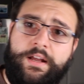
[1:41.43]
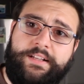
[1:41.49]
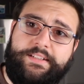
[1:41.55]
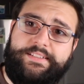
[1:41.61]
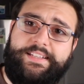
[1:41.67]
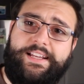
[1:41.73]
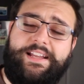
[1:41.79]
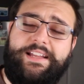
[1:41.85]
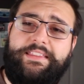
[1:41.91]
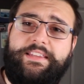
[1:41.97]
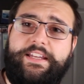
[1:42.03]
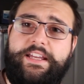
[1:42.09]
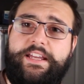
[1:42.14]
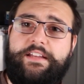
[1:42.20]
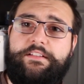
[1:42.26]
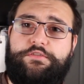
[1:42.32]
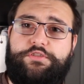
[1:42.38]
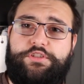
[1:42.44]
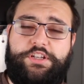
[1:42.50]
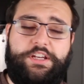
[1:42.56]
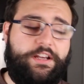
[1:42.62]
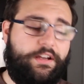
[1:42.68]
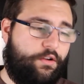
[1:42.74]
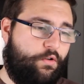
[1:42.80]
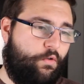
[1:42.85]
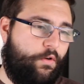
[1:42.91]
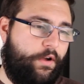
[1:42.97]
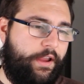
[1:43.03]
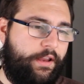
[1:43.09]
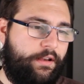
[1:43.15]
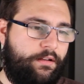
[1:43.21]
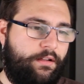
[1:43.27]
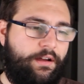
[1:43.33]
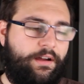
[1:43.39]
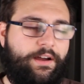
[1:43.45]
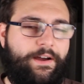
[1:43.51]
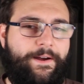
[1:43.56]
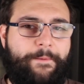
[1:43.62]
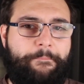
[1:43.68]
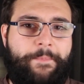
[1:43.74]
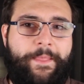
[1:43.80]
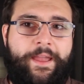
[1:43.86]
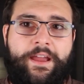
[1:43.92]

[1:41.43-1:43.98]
Secondly, Chia Coin, uh,